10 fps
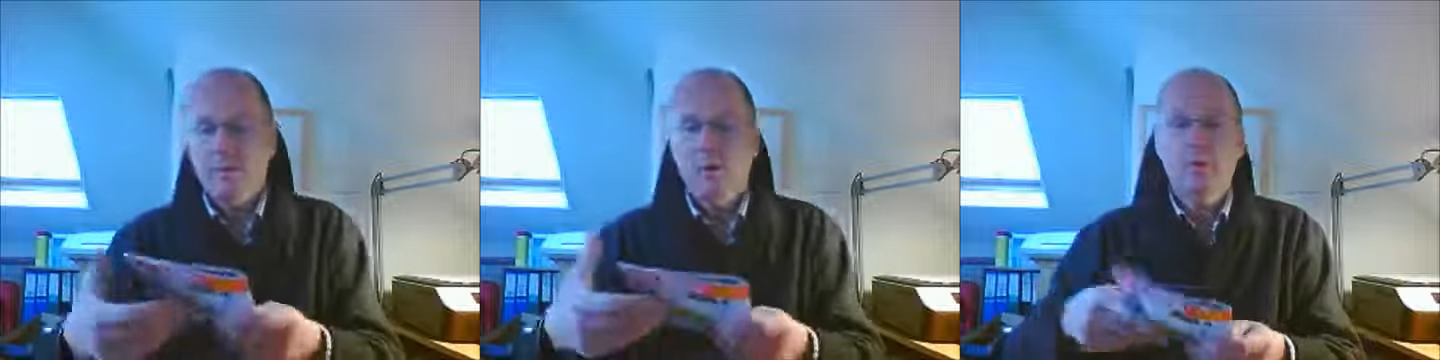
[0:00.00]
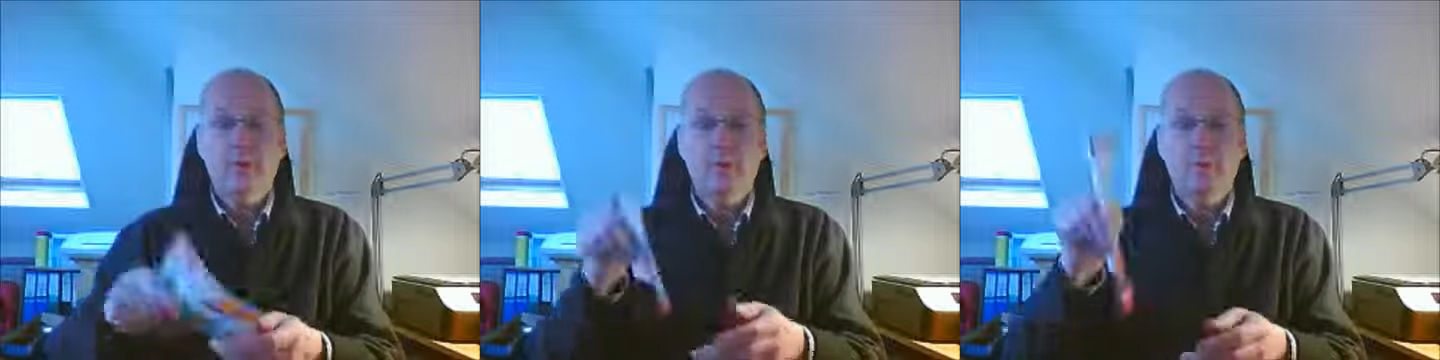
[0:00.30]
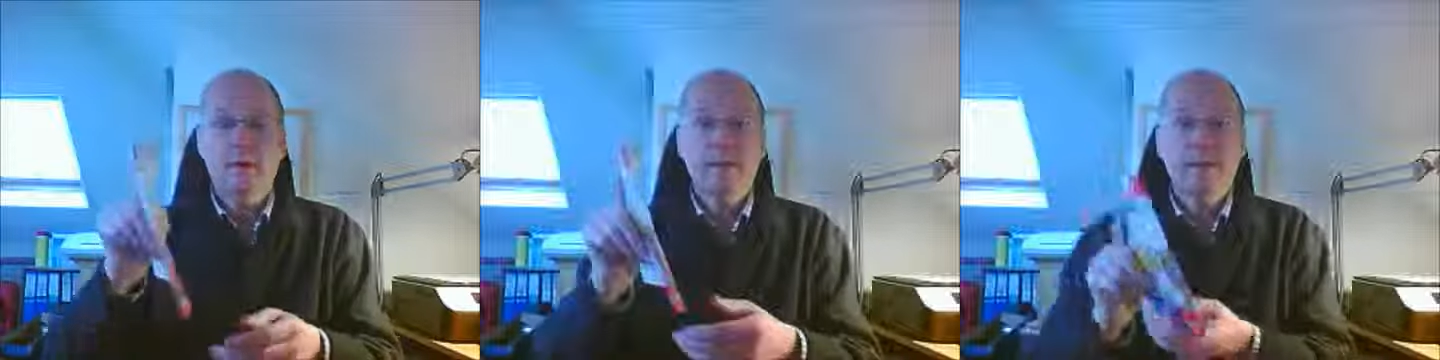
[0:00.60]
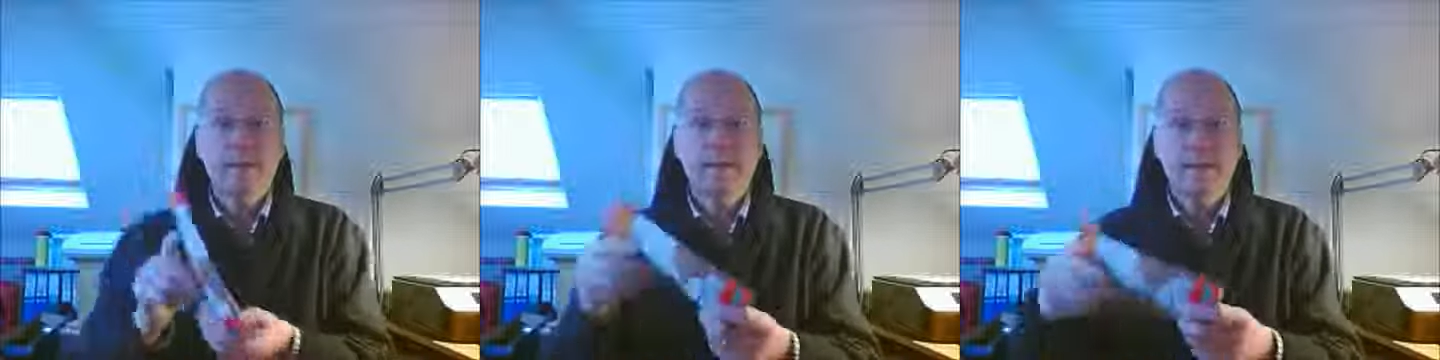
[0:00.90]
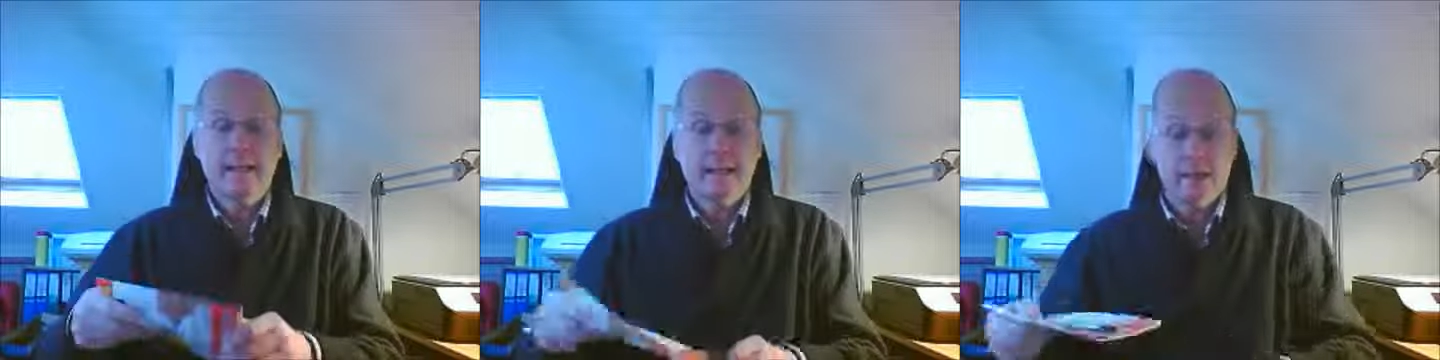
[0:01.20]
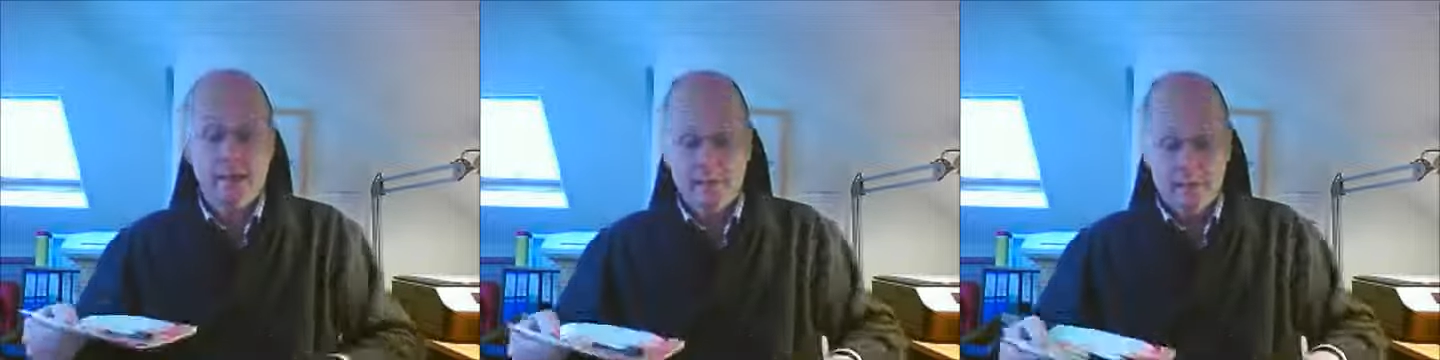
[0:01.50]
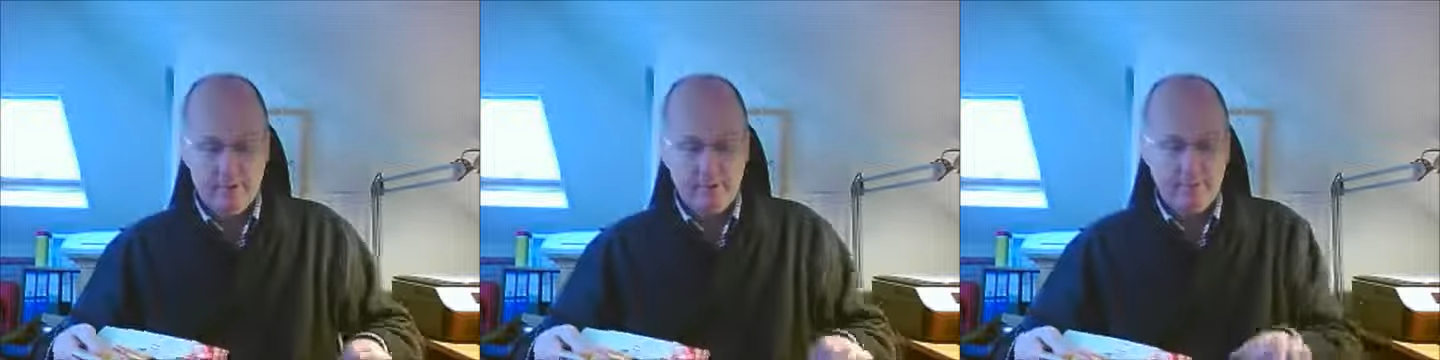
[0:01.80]
normally I put my Kleeneze catalogue in
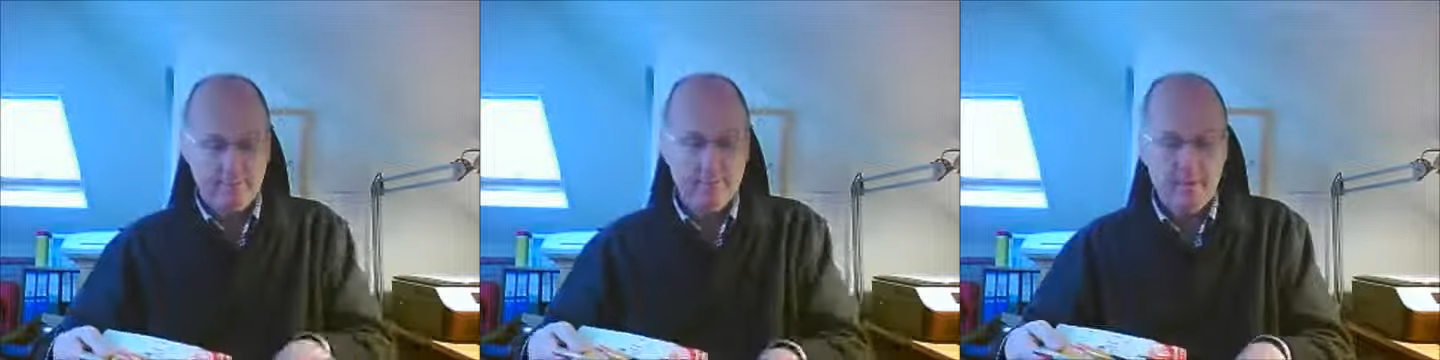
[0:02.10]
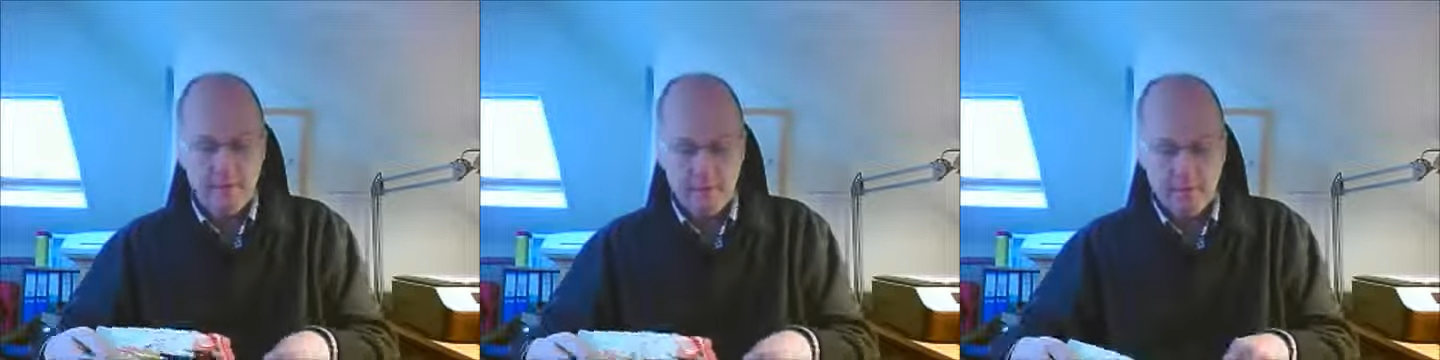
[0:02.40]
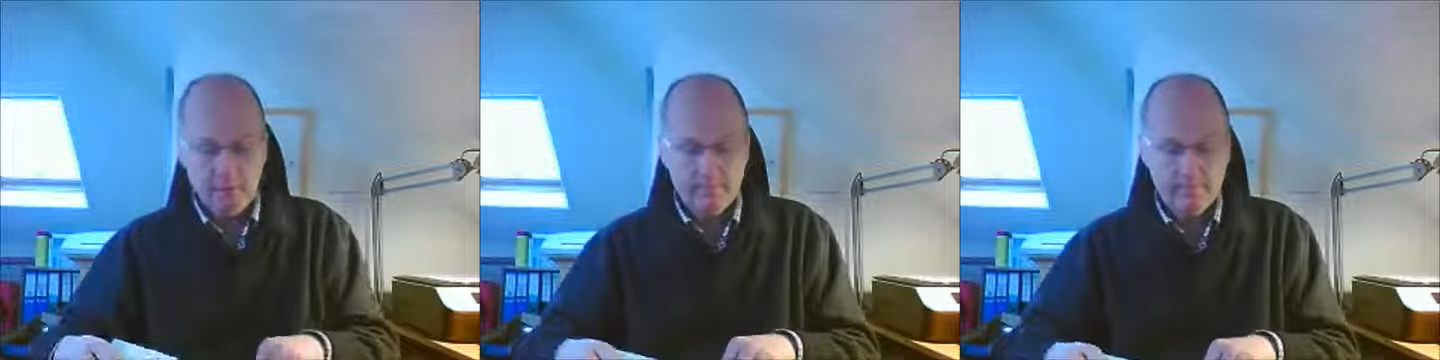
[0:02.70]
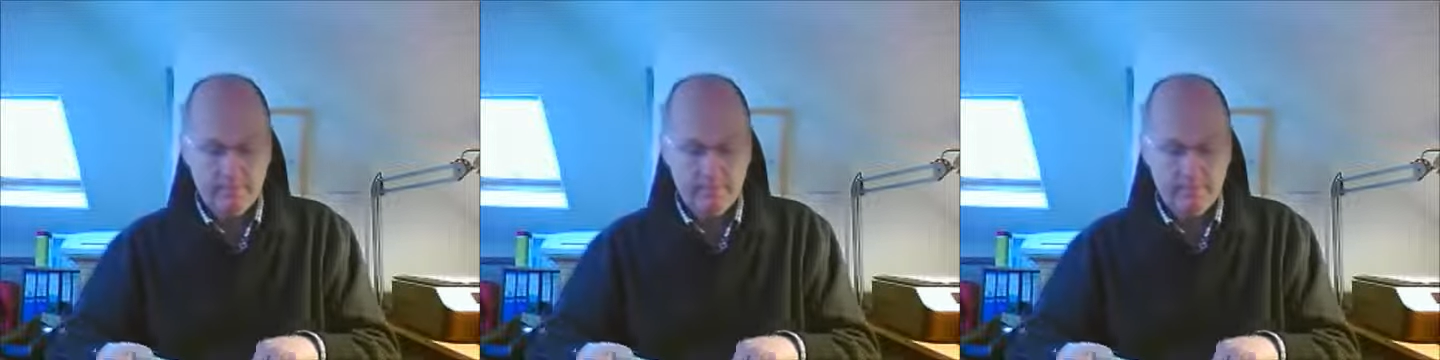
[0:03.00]
first, the main one,